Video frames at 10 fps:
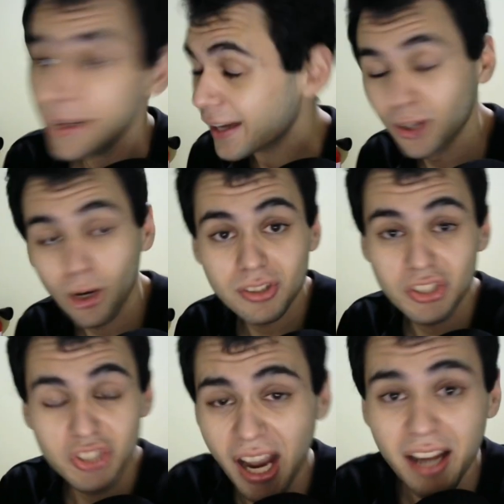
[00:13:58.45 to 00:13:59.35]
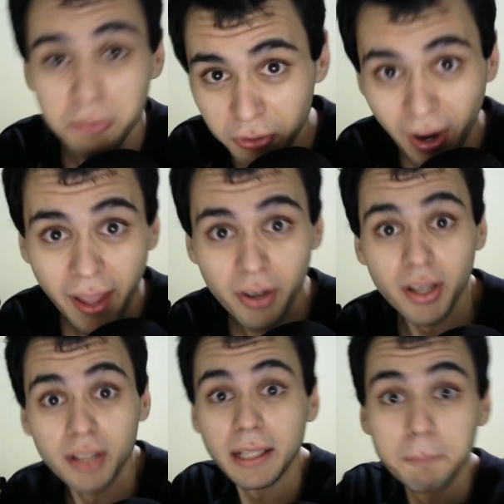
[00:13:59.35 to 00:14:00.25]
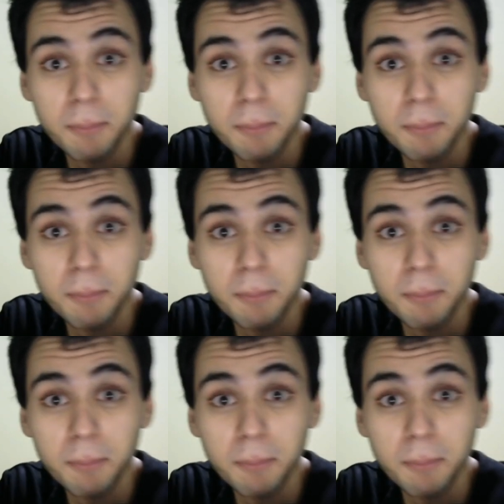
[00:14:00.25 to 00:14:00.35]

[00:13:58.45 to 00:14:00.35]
and cause a giant fire that